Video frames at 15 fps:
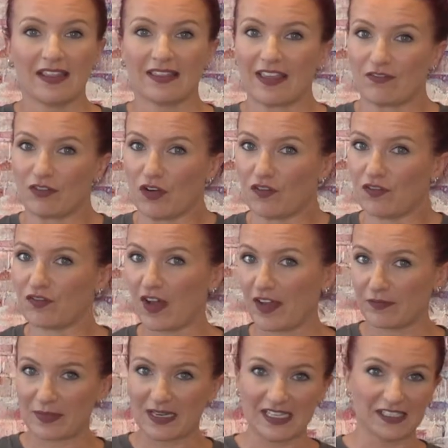They've got
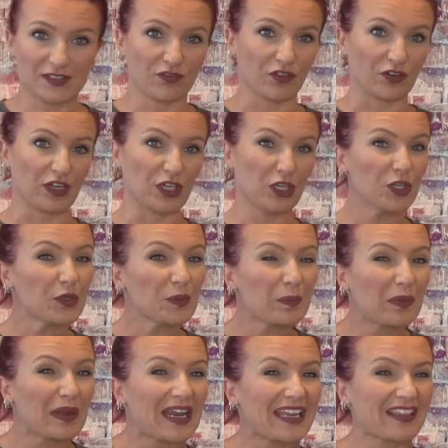5 minutes for a loo
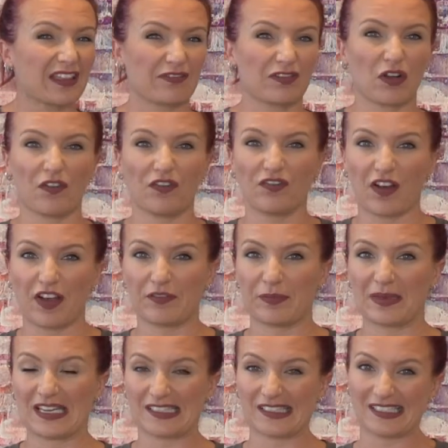break, they've got 5
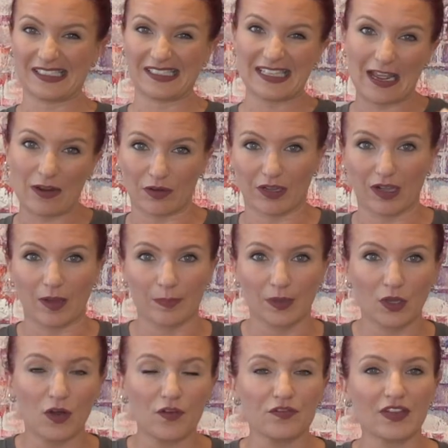minutes to down a cup of
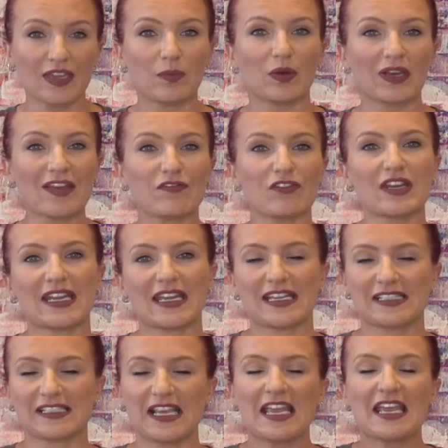coffee, whatever it
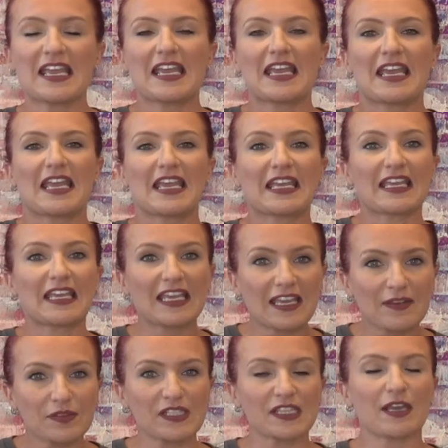is. It
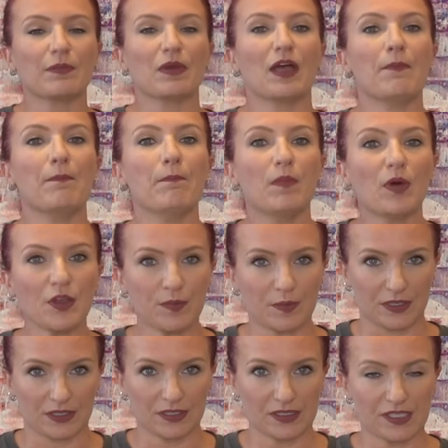gives them a
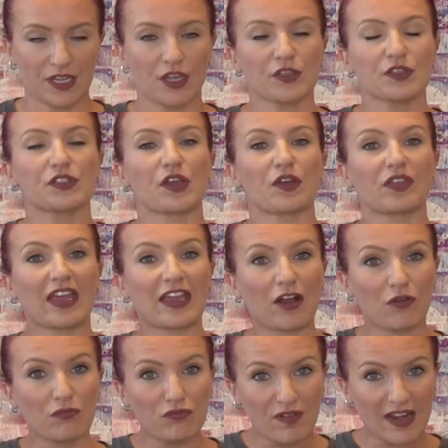moment so they
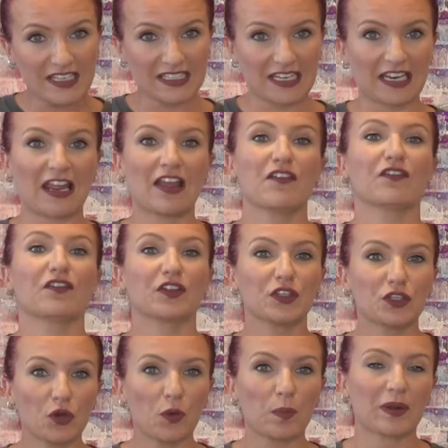are ready for
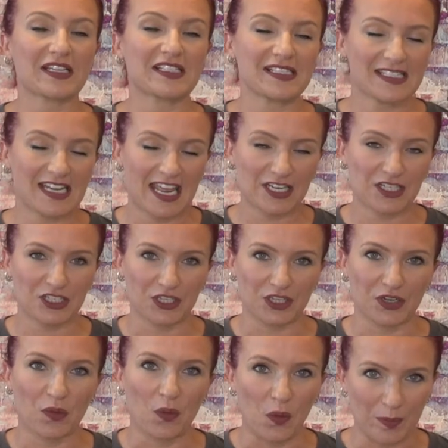your
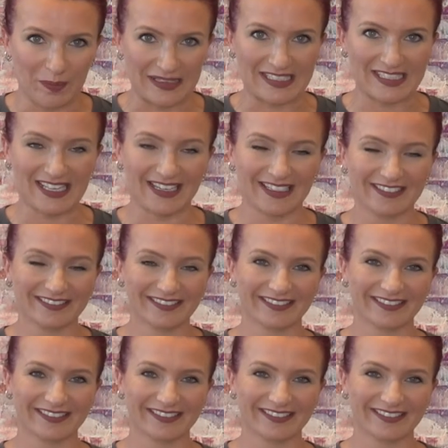presentation or meeting.